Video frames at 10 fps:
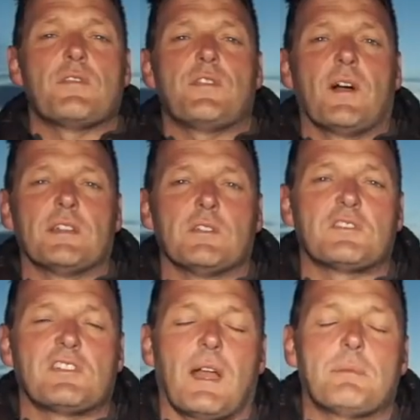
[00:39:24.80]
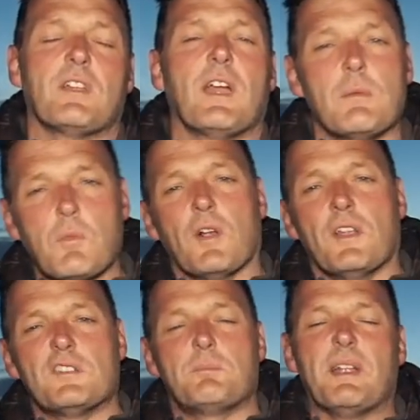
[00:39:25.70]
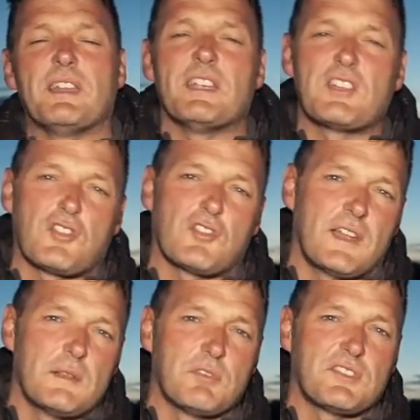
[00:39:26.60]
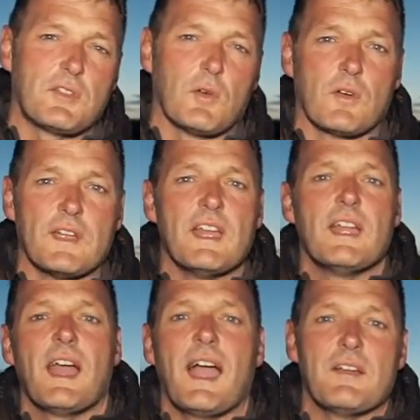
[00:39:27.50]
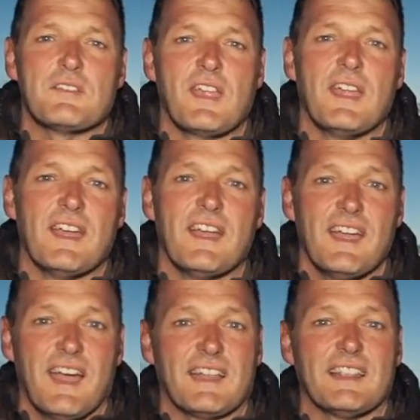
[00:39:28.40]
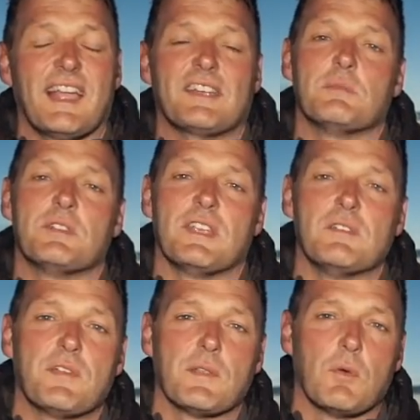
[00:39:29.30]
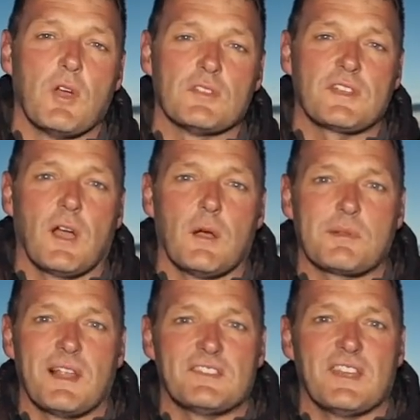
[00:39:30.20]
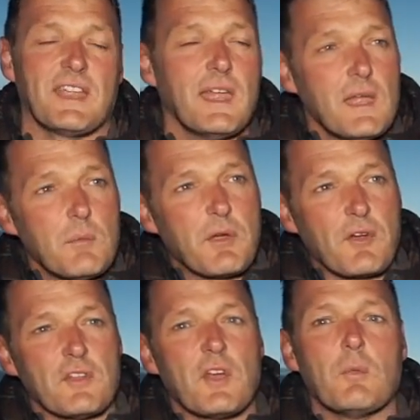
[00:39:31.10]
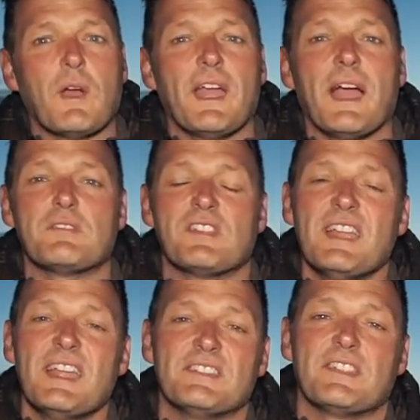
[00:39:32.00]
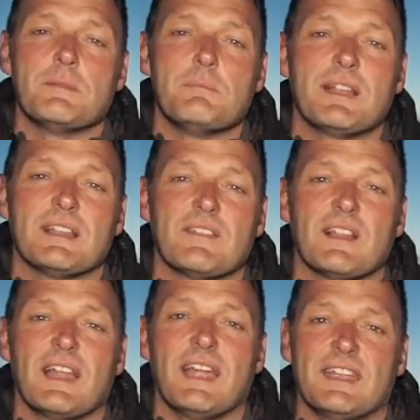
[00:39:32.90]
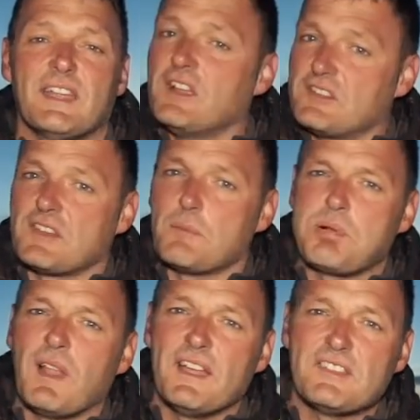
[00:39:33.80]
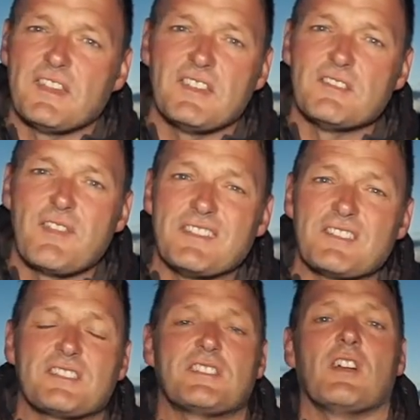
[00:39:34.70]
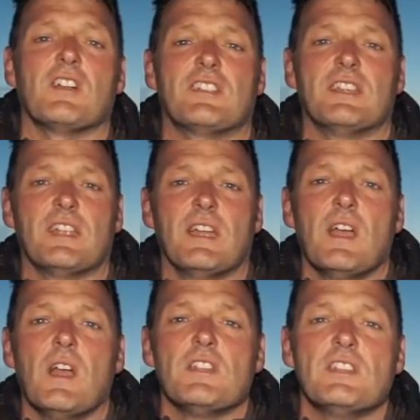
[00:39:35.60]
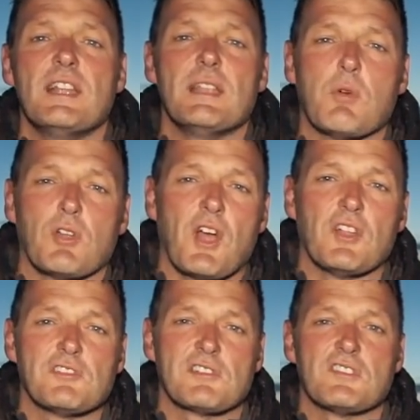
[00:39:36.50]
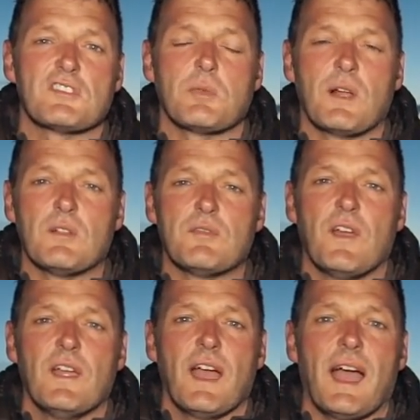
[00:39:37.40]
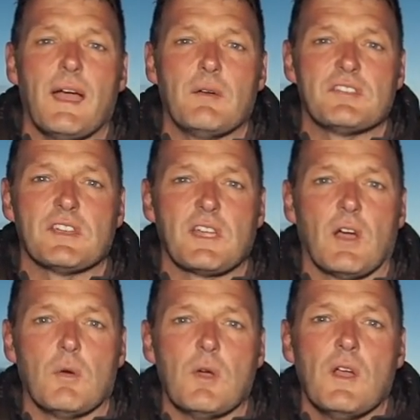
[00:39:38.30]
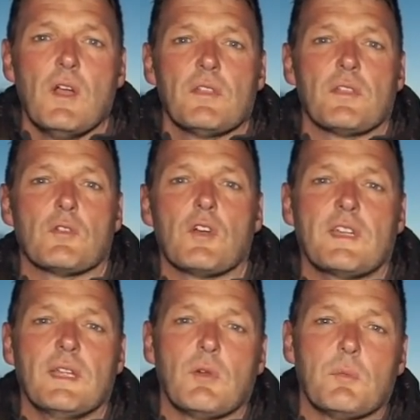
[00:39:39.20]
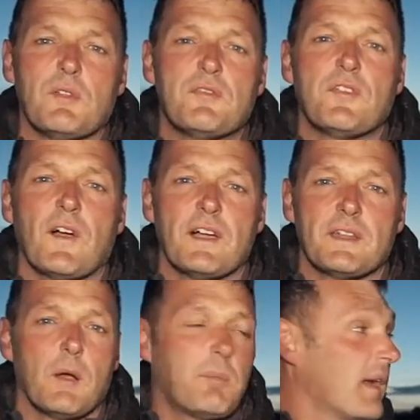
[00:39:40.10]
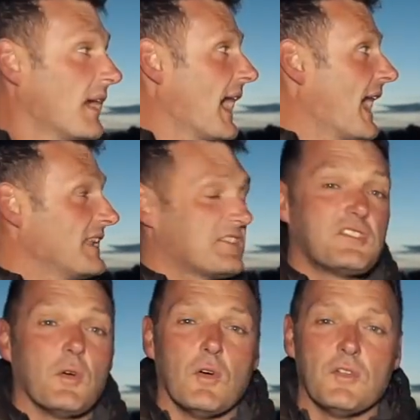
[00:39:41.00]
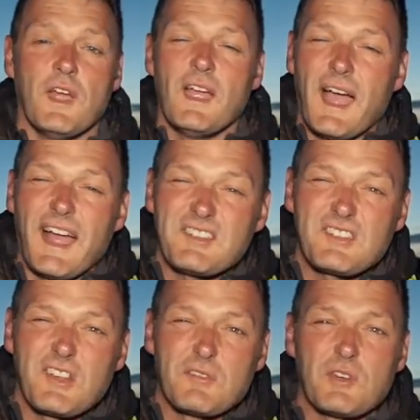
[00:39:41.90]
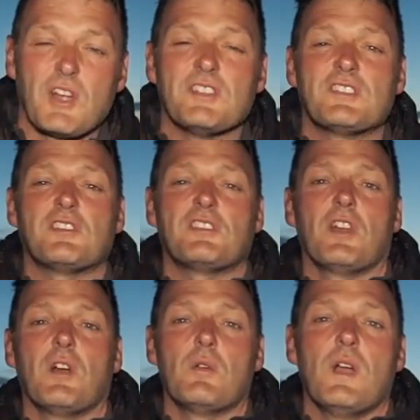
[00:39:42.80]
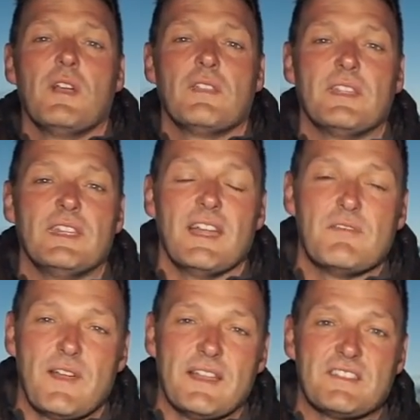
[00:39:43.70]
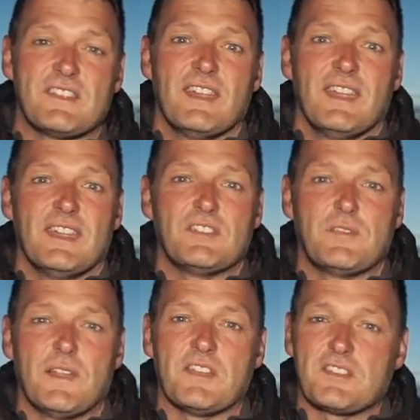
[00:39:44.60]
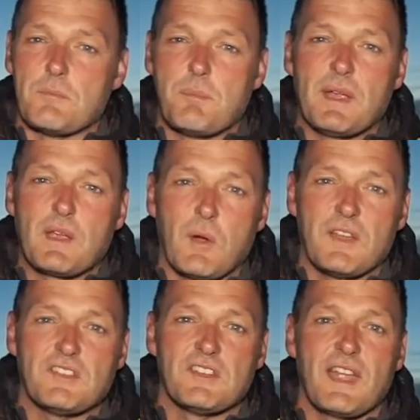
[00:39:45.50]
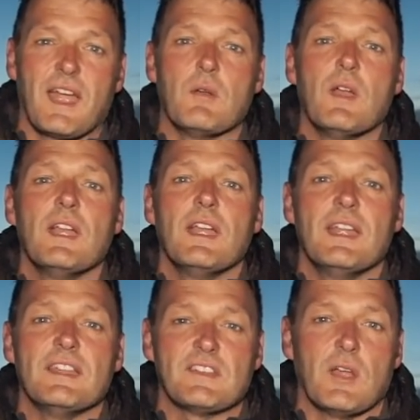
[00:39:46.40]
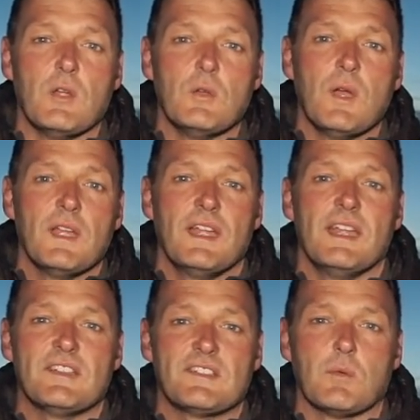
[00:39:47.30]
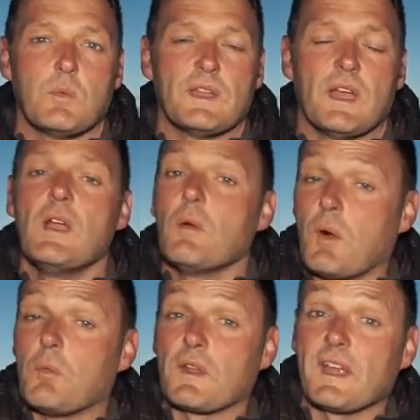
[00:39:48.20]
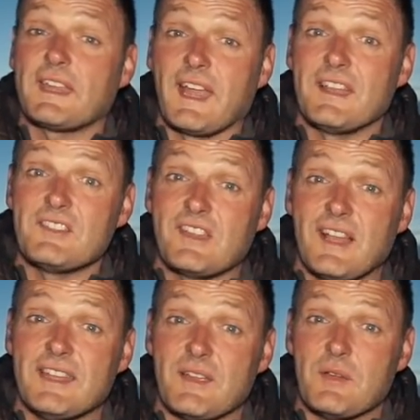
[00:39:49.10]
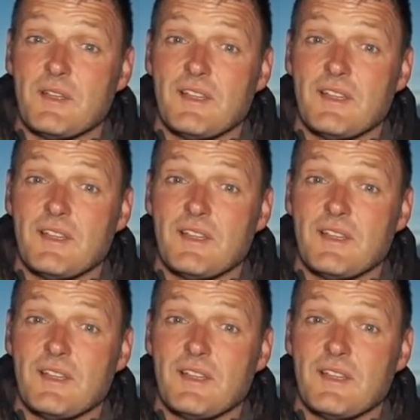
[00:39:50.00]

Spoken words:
final chapter in what has been an incredible story out here at Lac des Madines for the World Carp Classic. We're on our way out into the middle of the lake to the place that this event started nearly 112 hours ago. The rocket will be fired up at dawn, at sunrise, to show the event is finished. The big question now is, who is the winner? Well, what I can tell you